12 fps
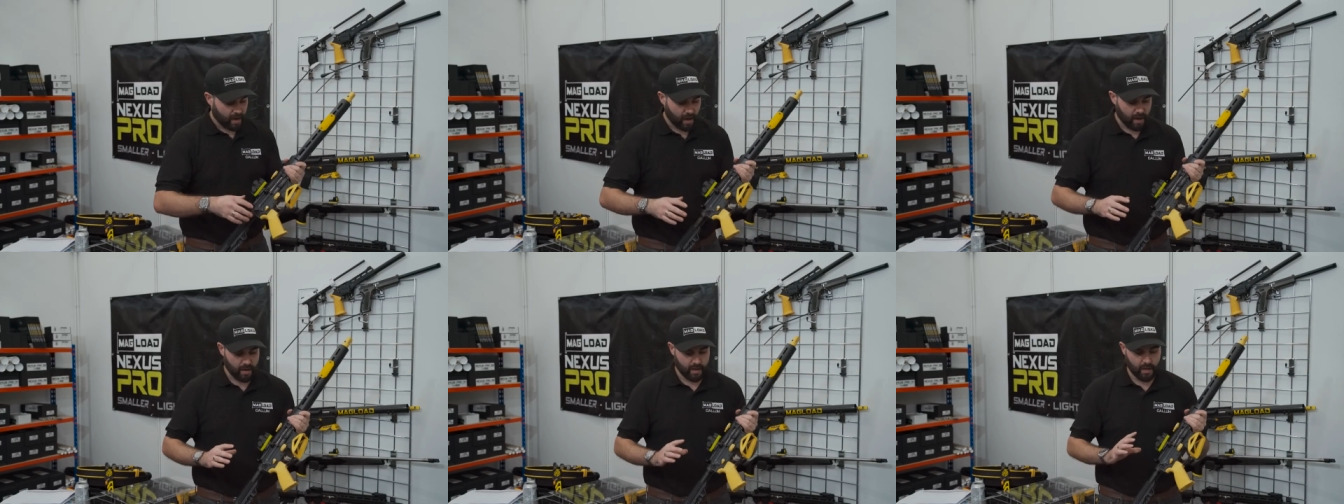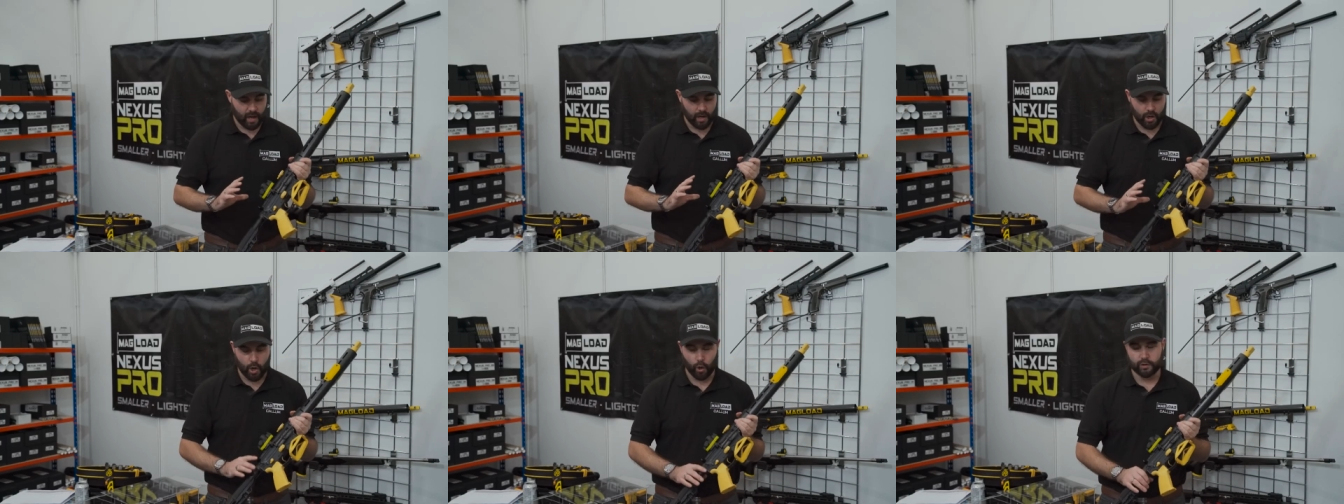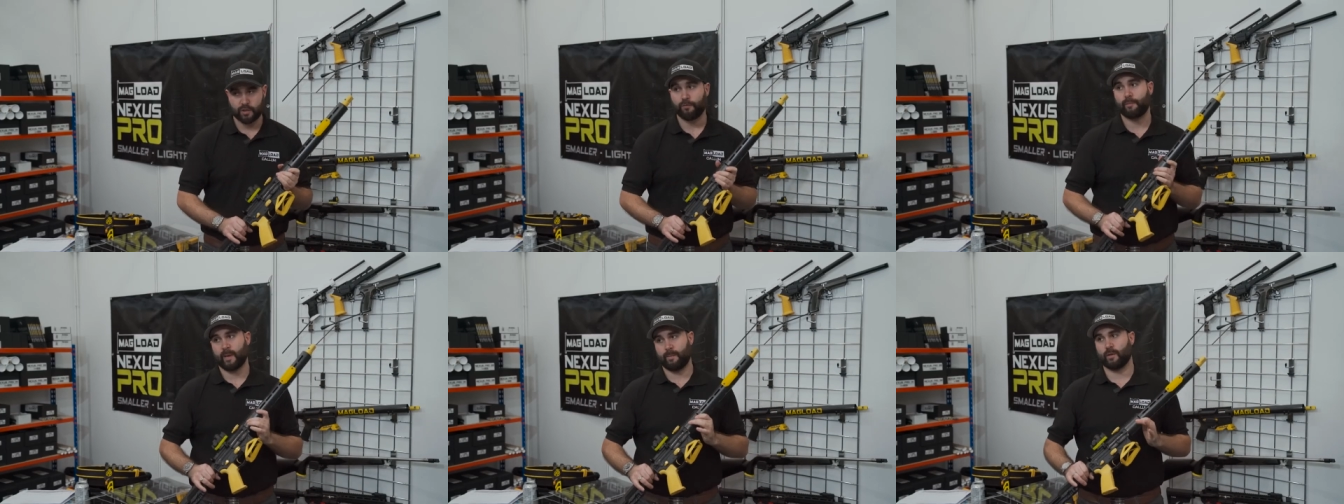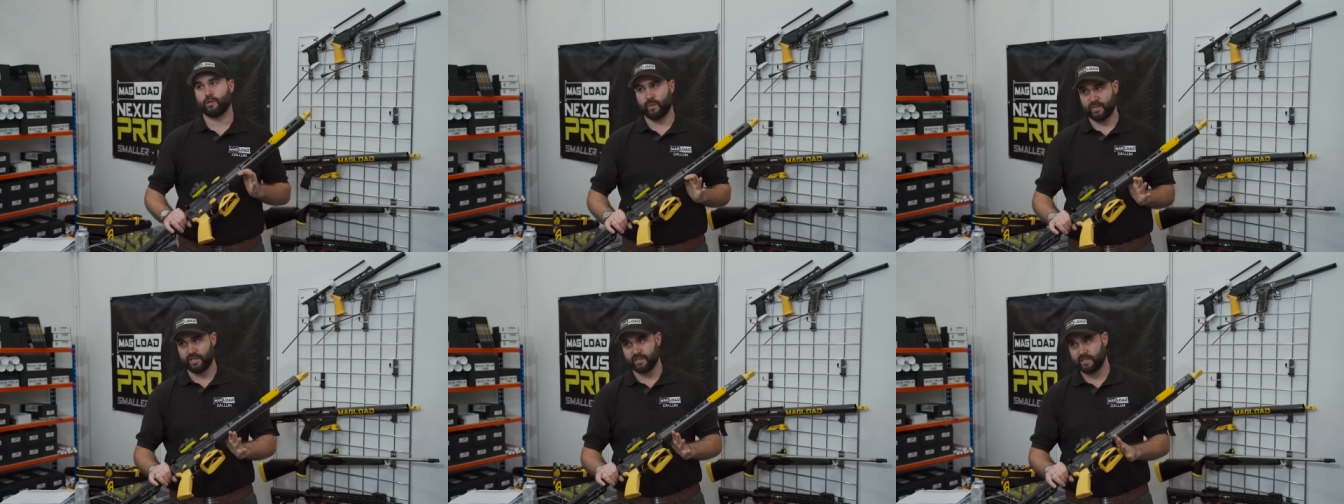Uh, a lot of people are switching